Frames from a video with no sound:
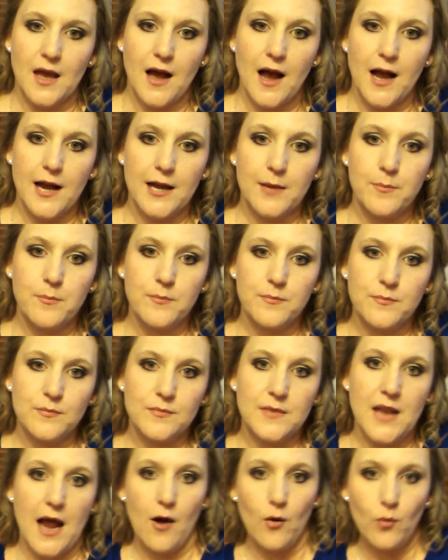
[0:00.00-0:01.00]
I'm
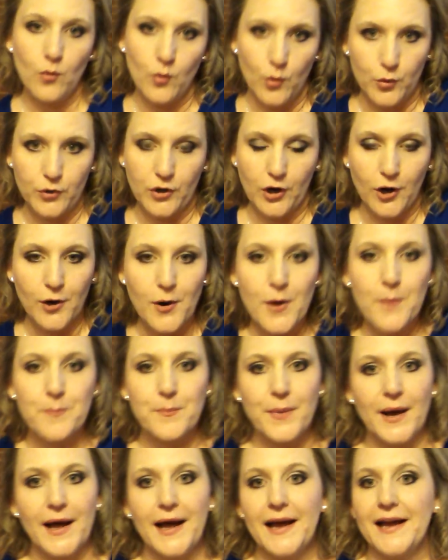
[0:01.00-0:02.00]
now older,
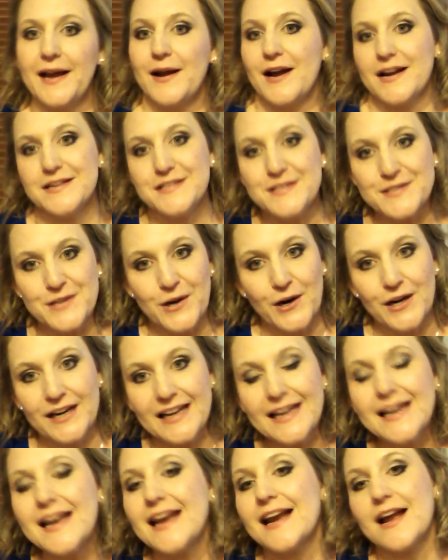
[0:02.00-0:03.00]
but I
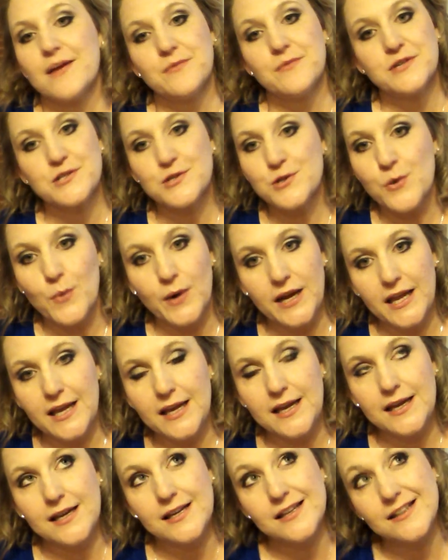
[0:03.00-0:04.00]
started and I was
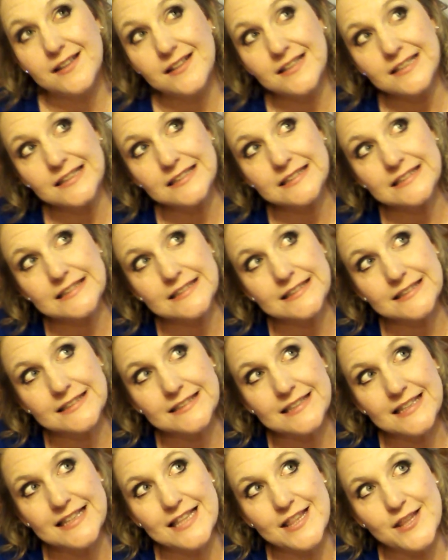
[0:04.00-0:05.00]

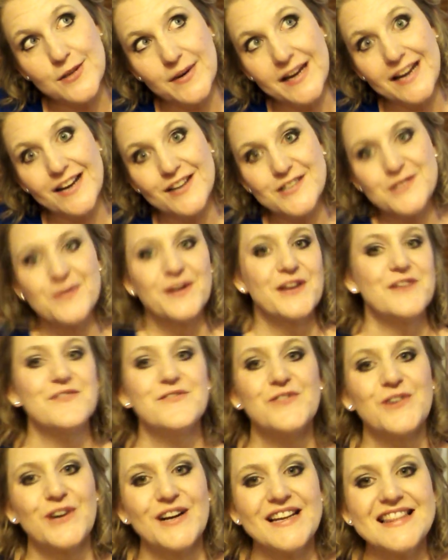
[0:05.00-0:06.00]
23 or
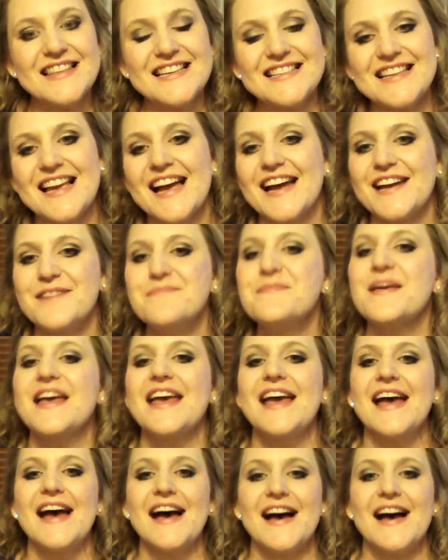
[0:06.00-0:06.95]
24 at the time.